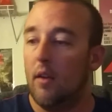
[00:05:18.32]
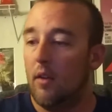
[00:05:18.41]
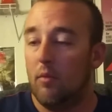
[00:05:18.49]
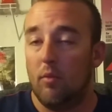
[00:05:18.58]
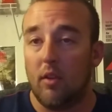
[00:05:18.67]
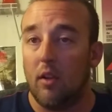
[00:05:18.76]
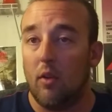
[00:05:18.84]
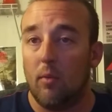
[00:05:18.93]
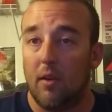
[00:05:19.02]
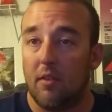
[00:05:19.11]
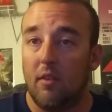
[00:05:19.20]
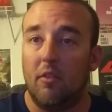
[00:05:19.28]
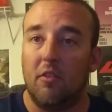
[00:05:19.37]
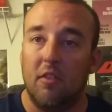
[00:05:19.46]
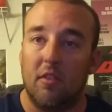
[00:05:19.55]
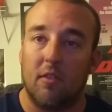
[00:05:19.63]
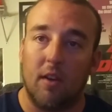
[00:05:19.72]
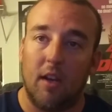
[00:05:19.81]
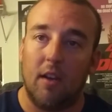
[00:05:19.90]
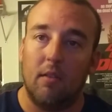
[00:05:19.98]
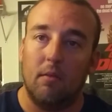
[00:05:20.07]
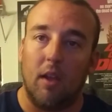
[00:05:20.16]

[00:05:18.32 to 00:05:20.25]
With a lower resolution screen,